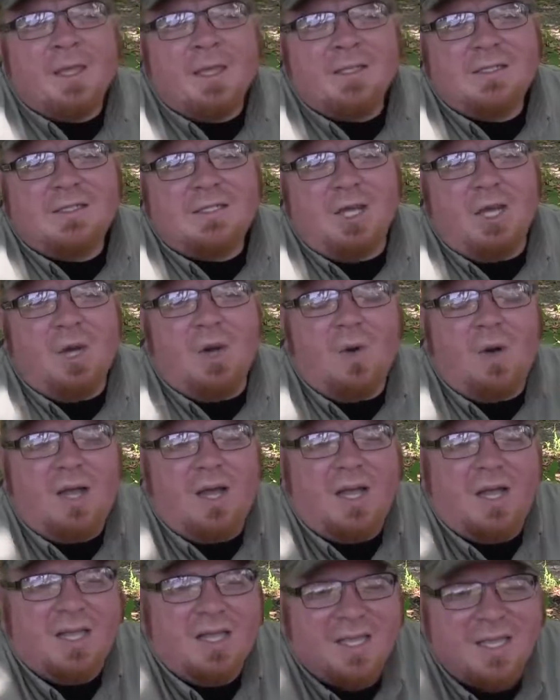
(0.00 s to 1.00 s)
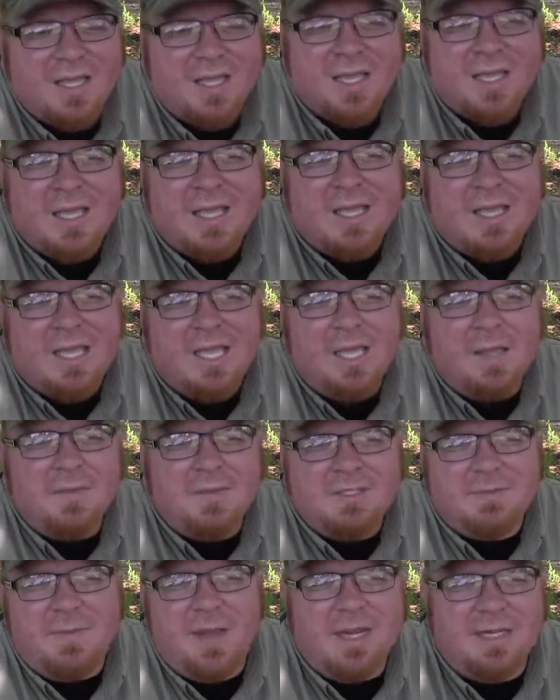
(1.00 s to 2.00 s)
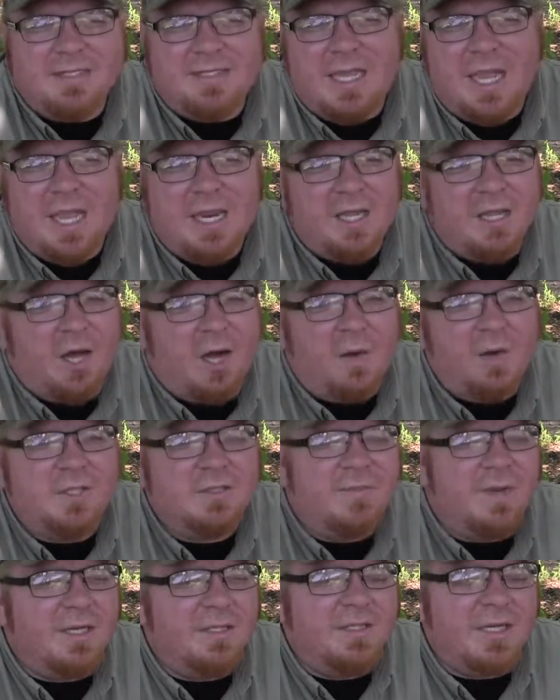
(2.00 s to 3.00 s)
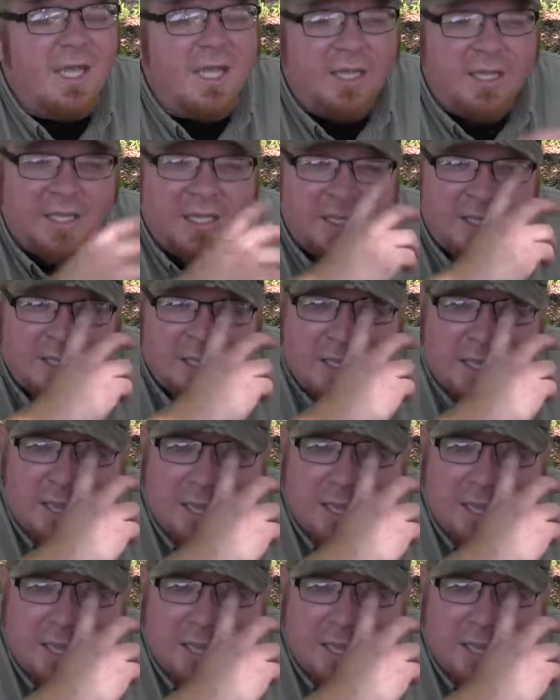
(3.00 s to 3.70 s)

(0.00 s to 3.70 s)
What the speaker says: And so M is maintaining, always maintaining it,